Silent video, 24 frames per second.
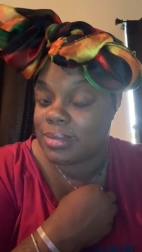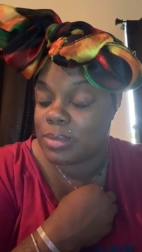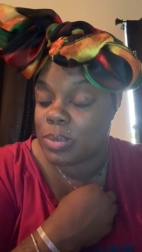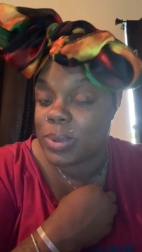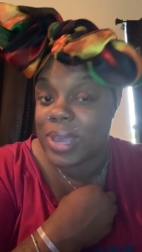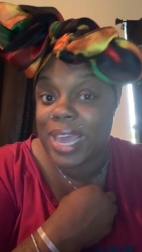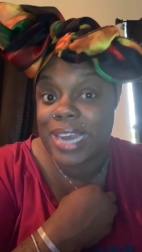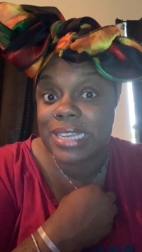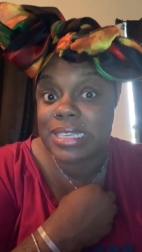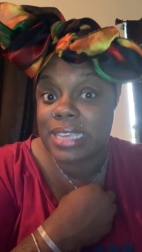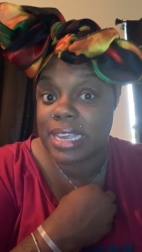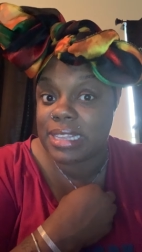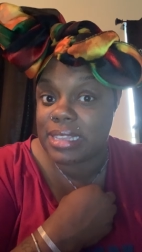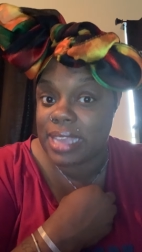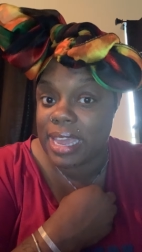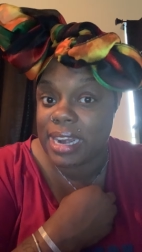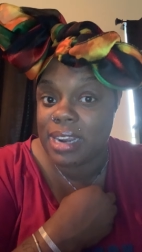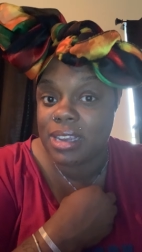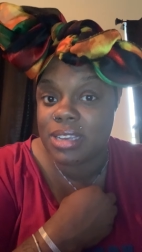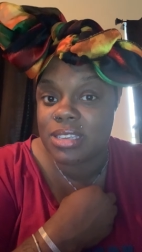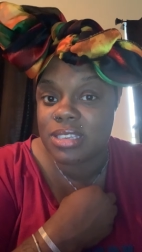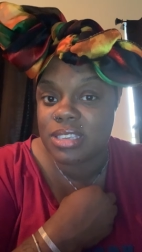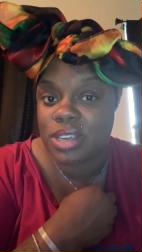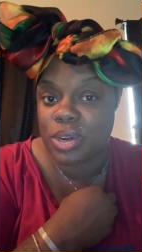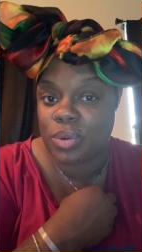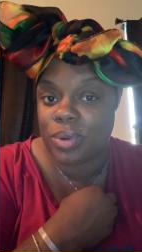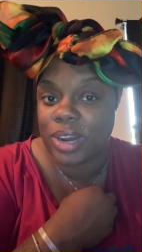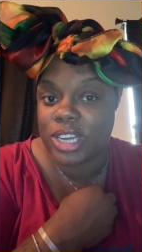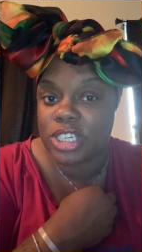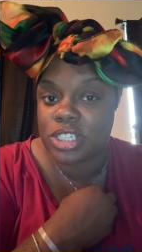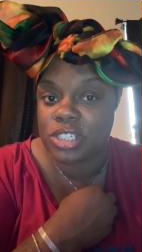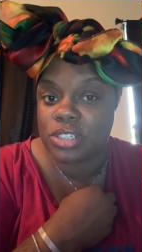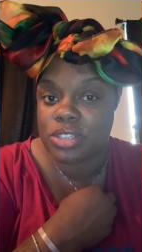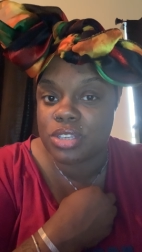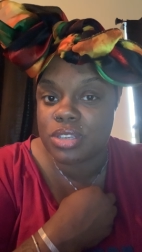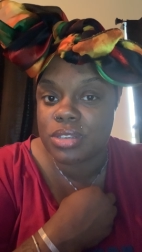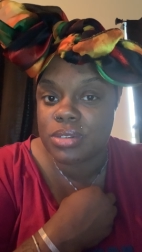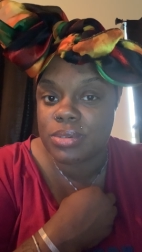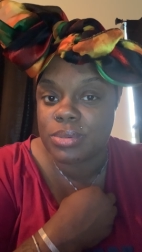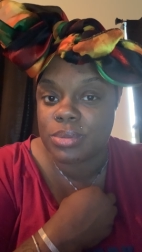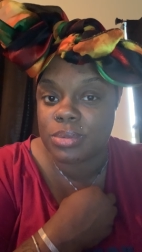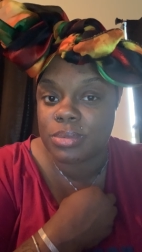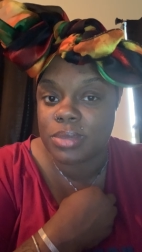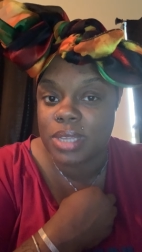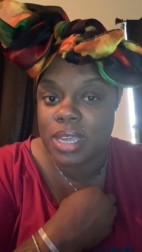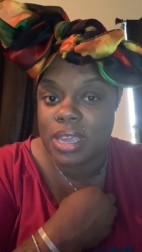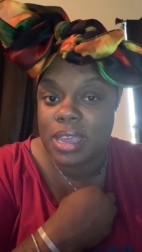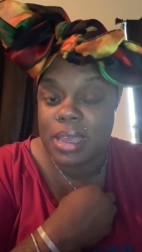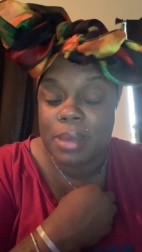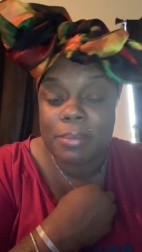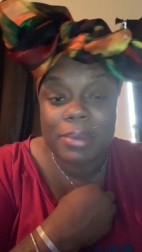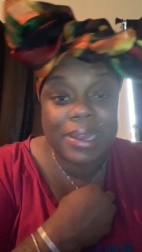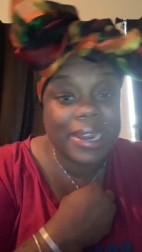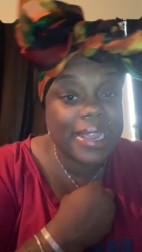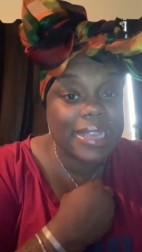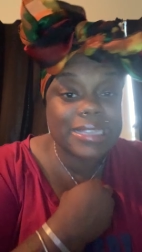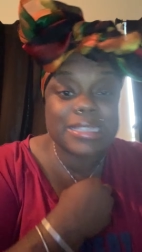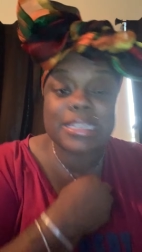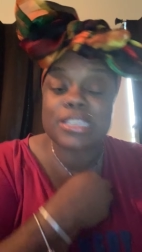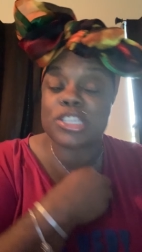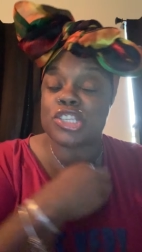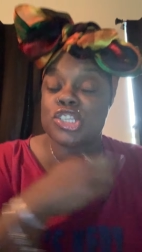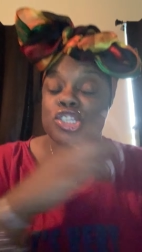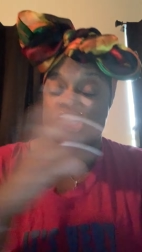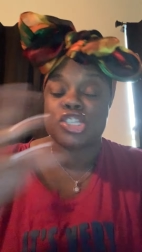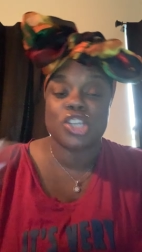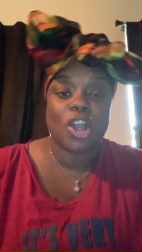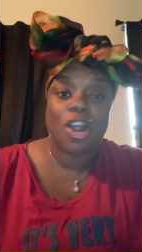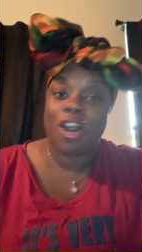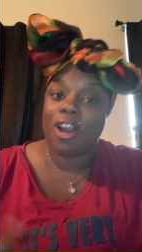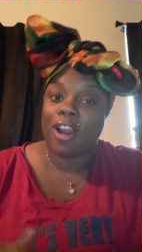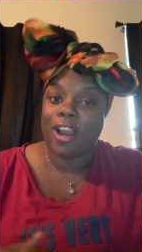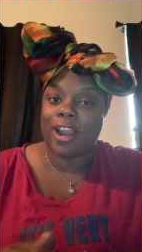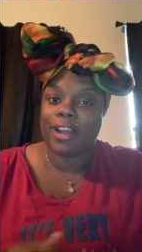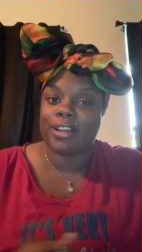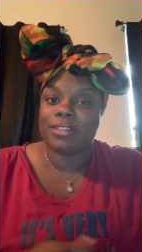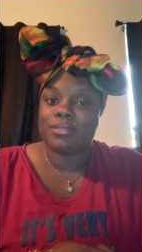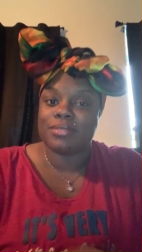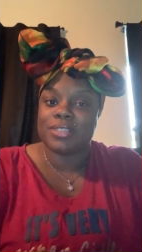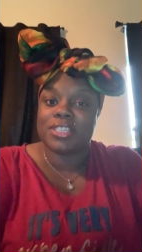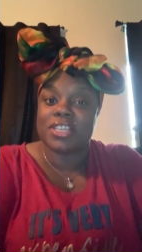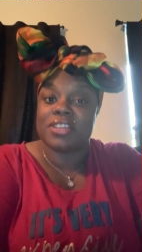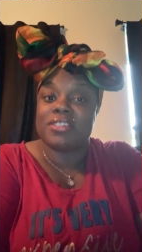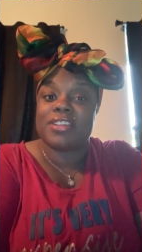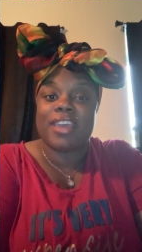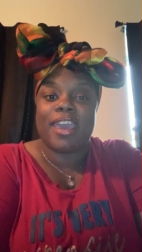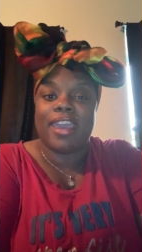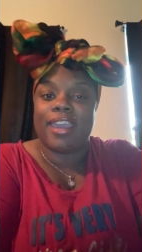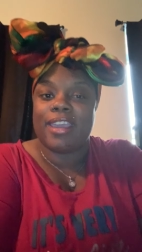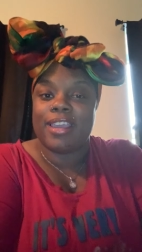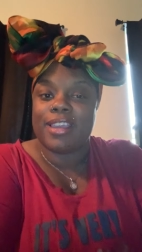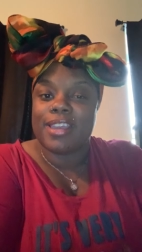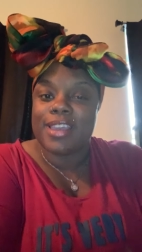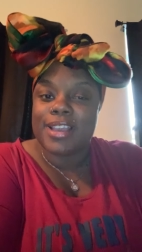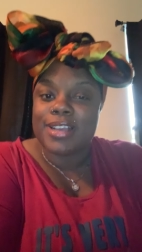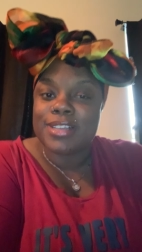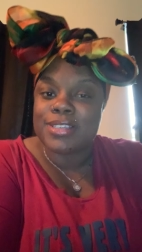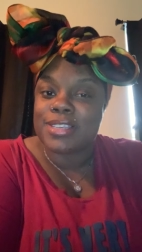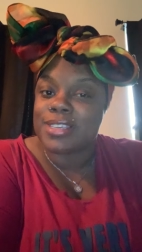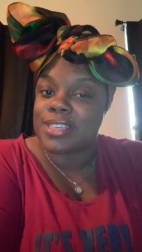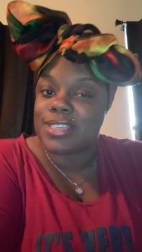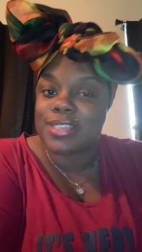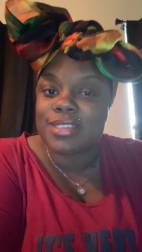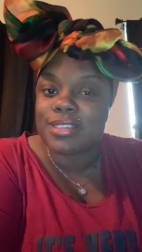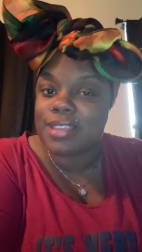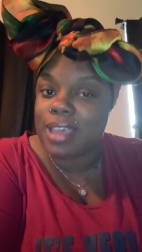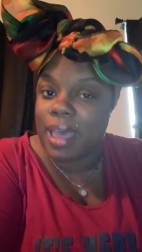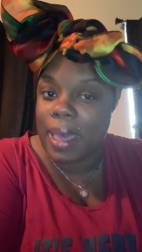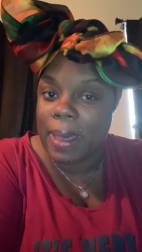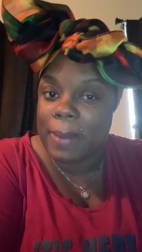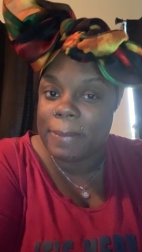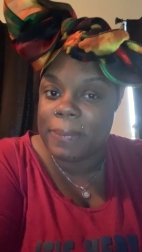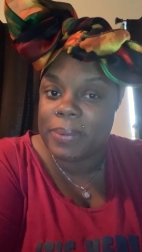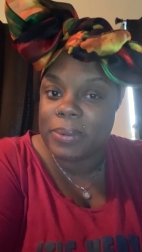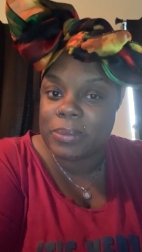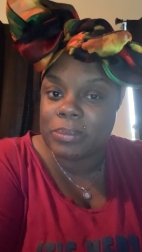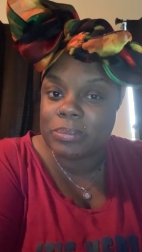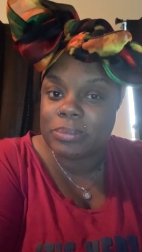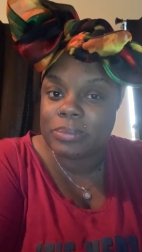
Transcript: We got to take that in consideration too. But it's a start today to stop.